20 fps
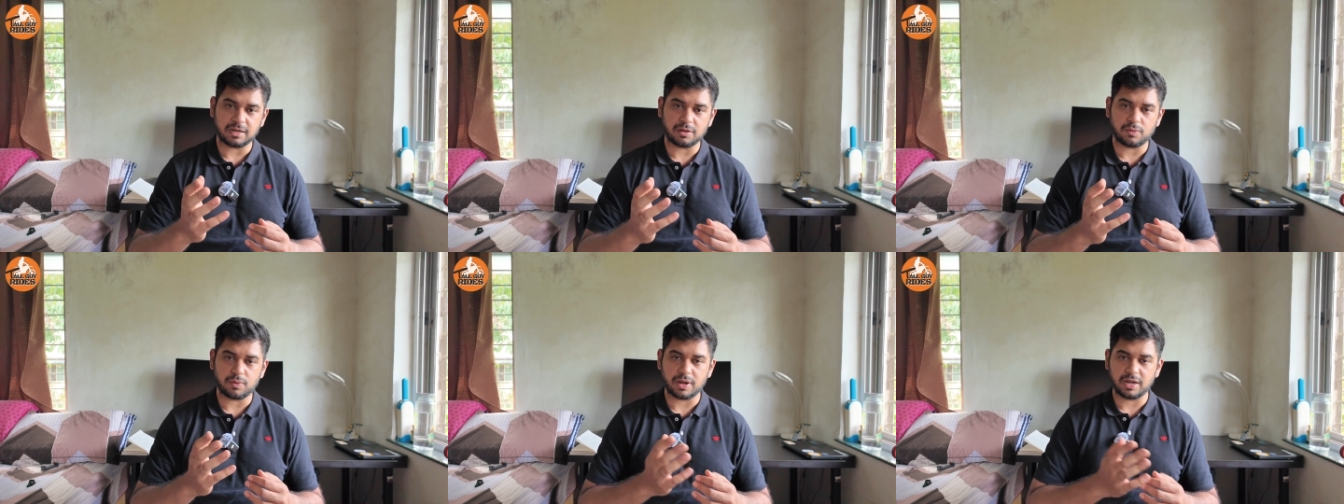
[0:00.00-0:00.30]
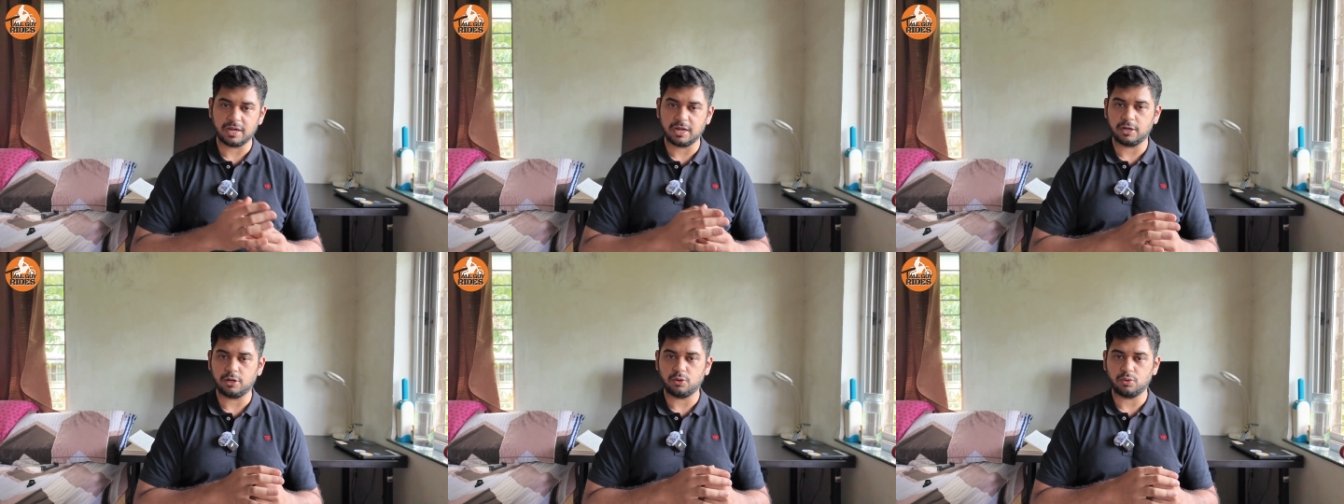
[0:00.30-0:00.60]
the
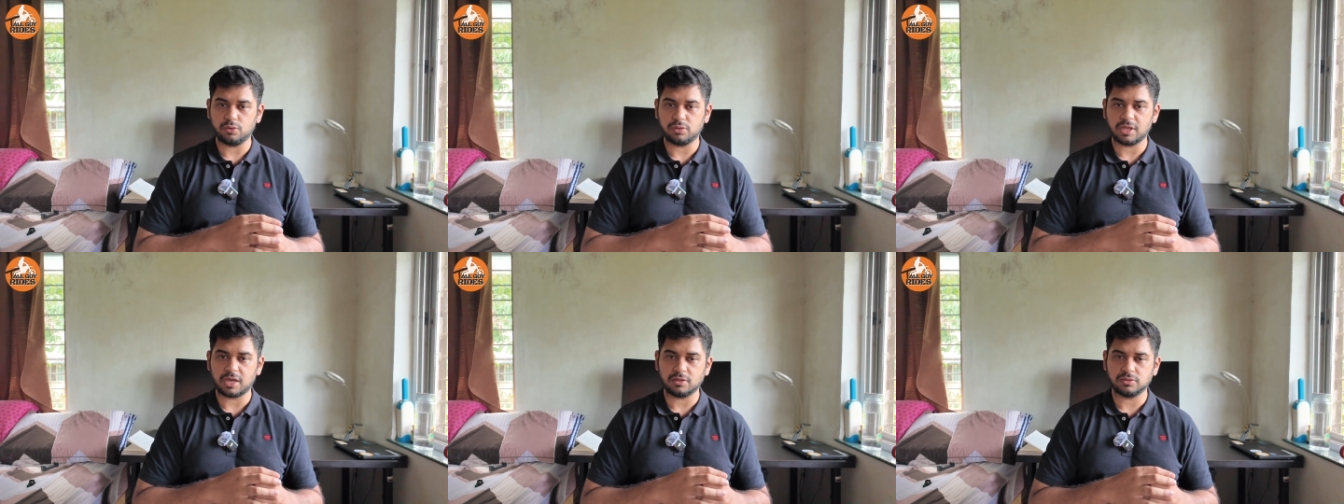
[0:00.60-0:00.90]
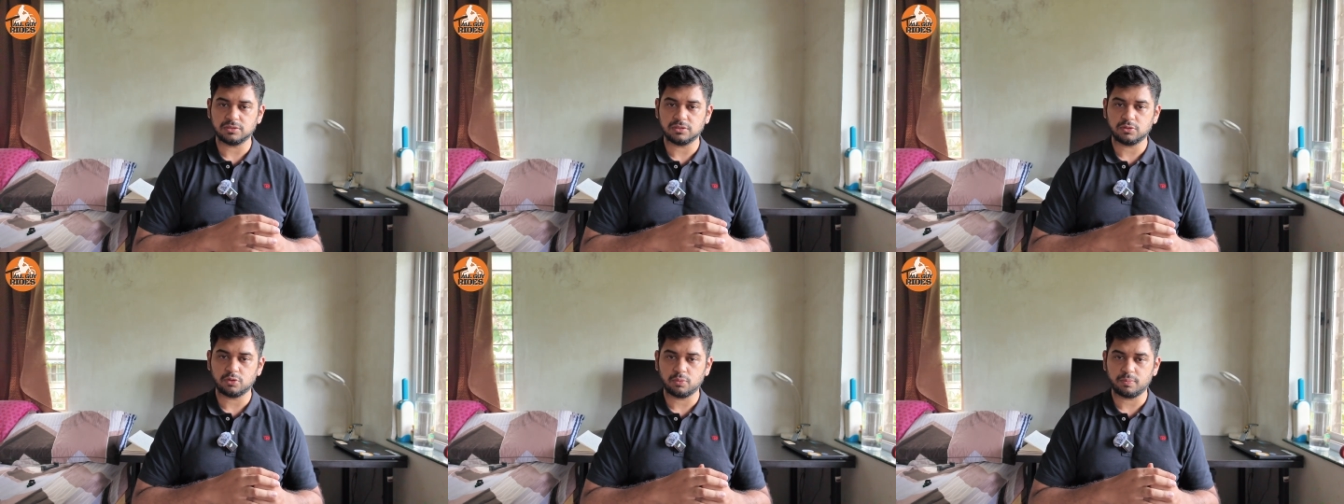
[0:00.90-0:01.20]

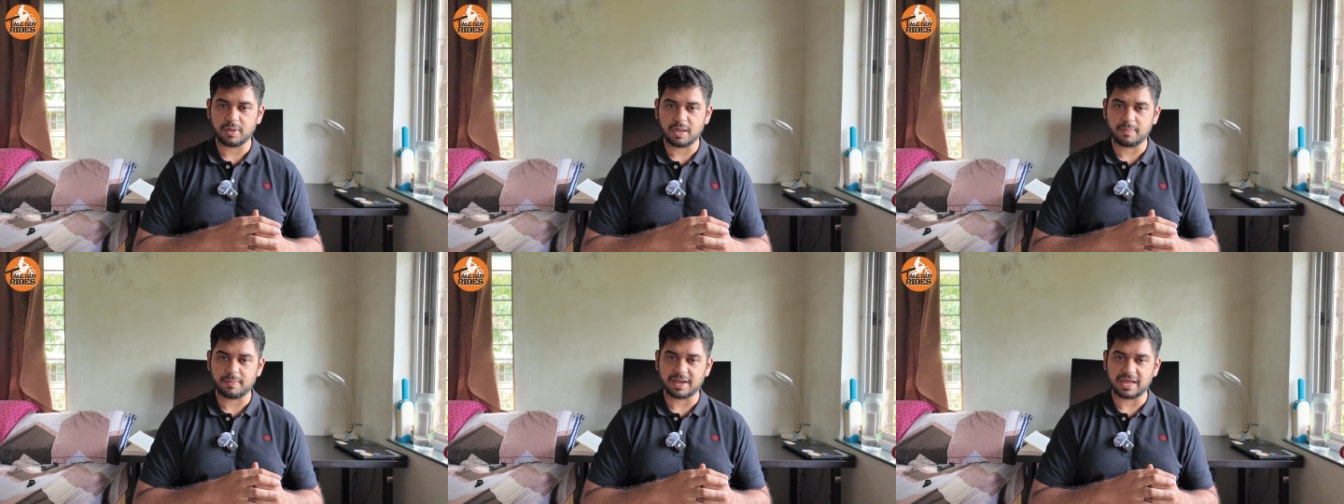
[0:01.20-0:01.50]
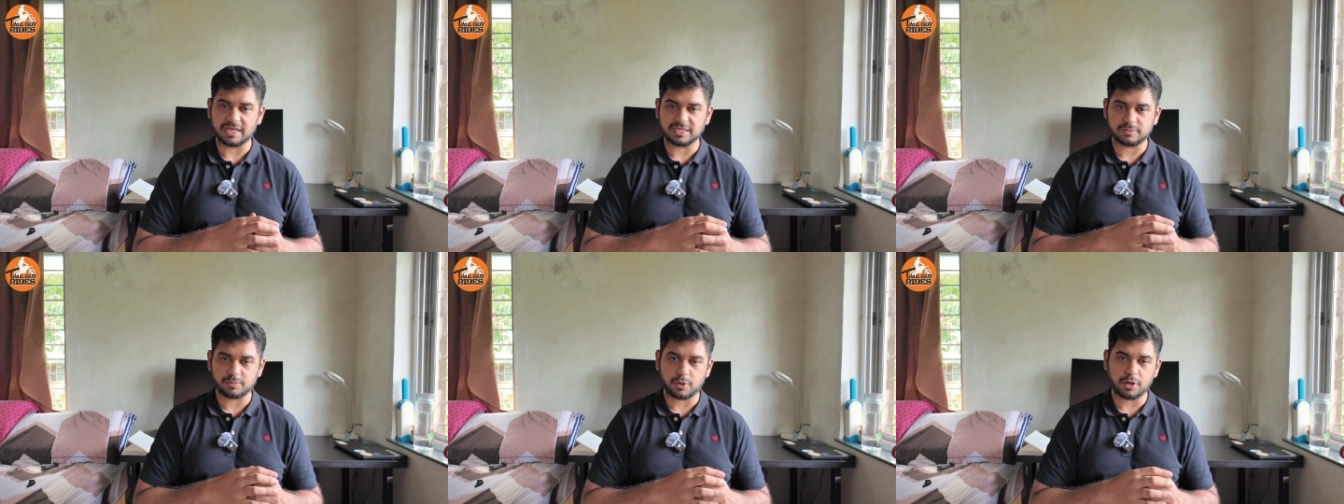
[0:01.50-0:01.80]
22,000 rupee price